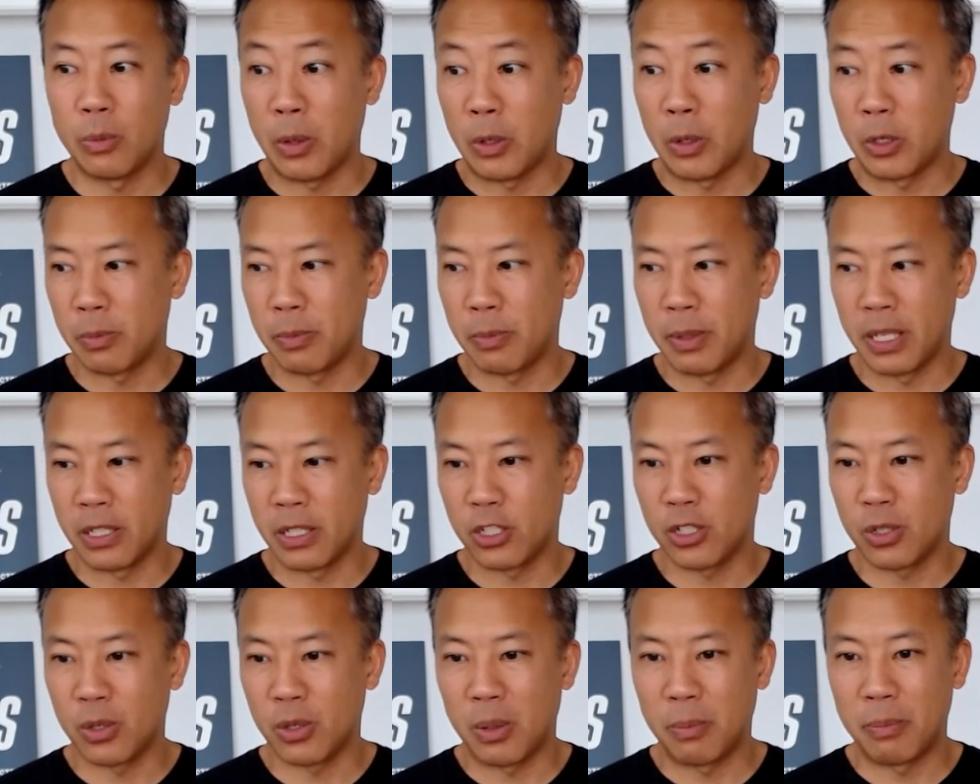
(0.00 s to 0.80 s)
which might
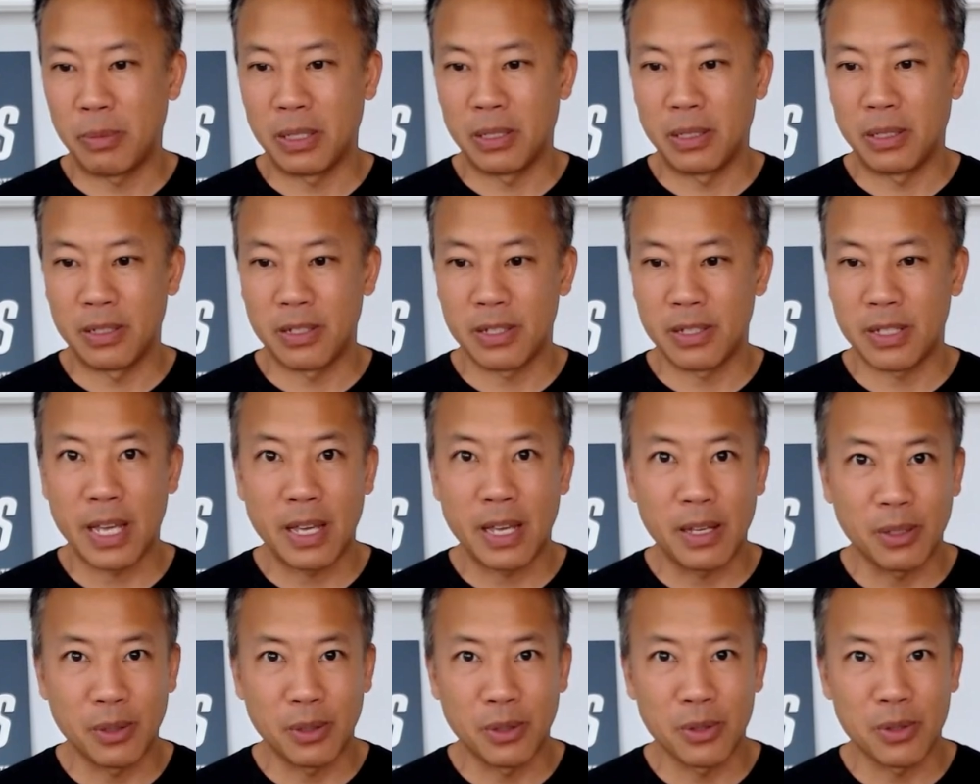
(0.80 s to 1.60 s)
show up in
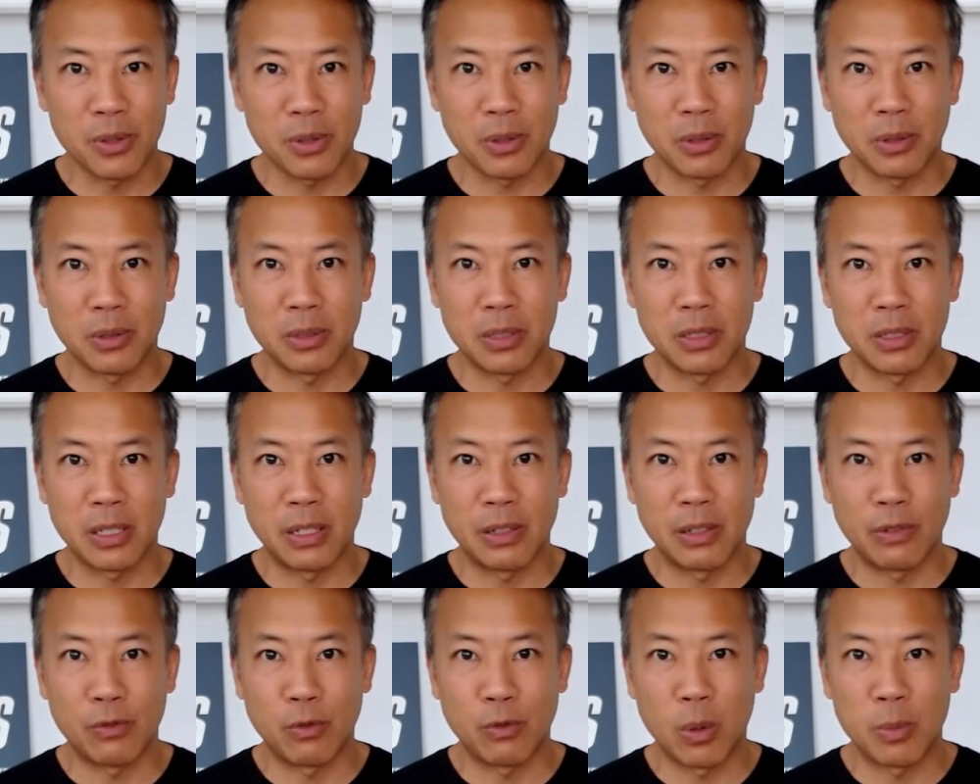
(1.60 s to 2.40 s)
sales or and
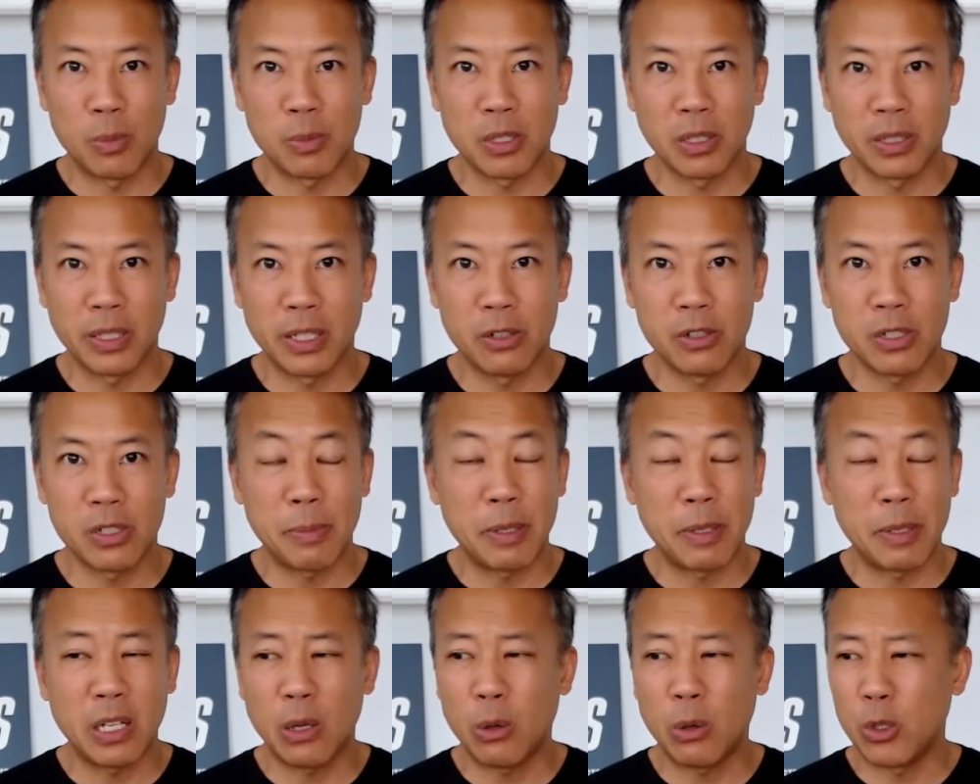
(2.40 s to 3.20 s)
then forms of leadership.
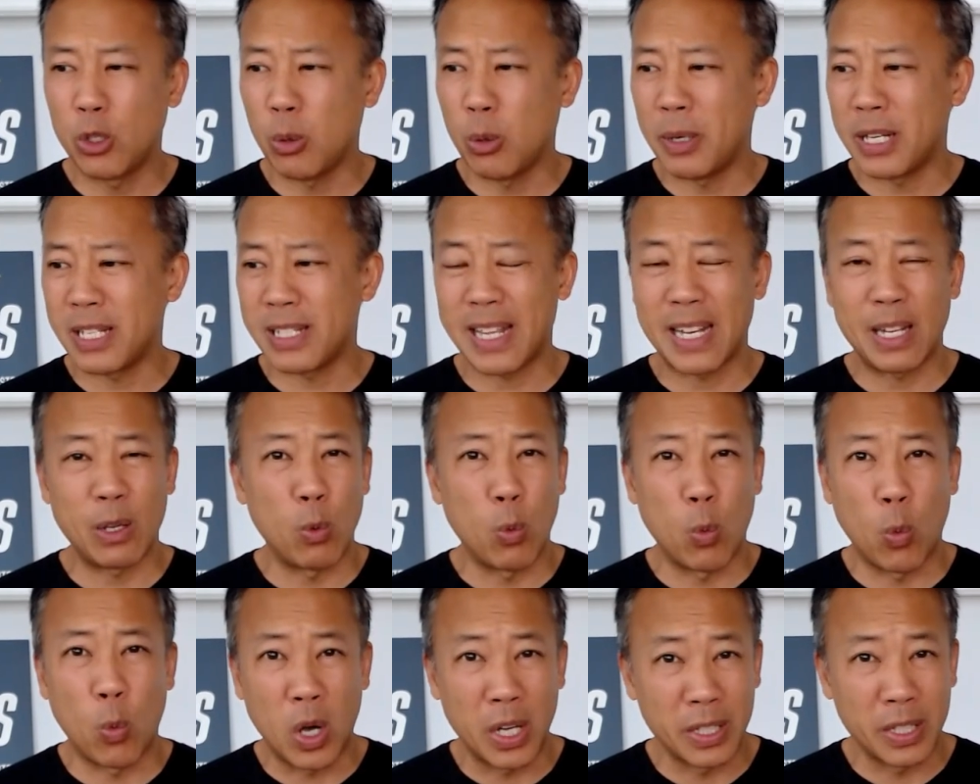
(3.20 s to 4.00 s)
And no, nobody's any
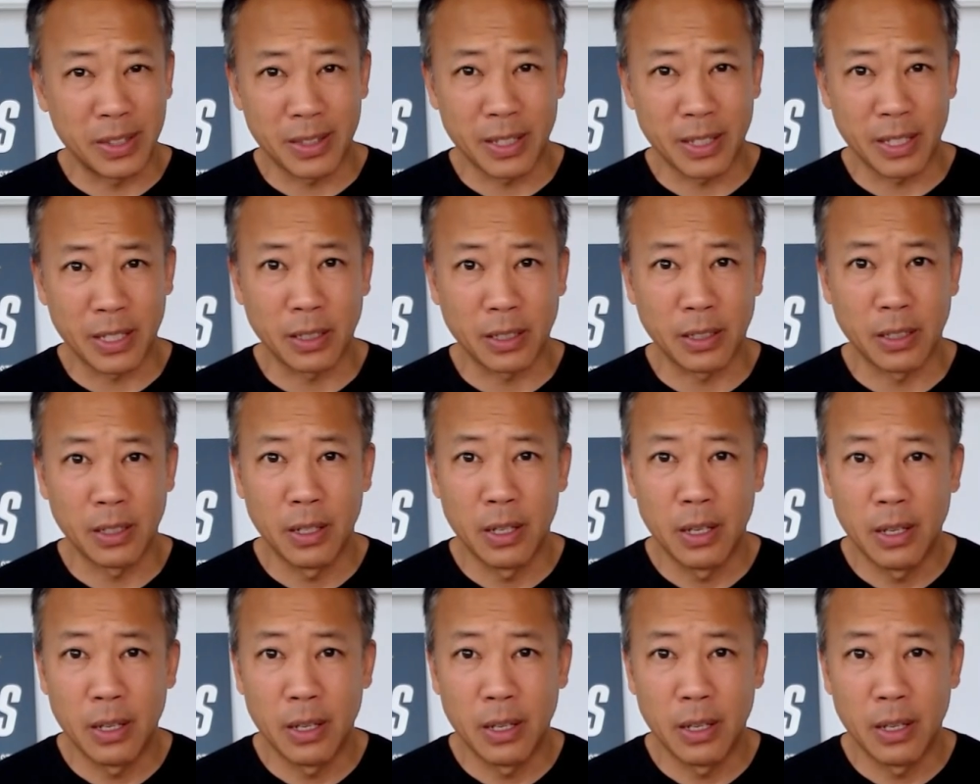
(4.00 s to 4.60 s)
one thing.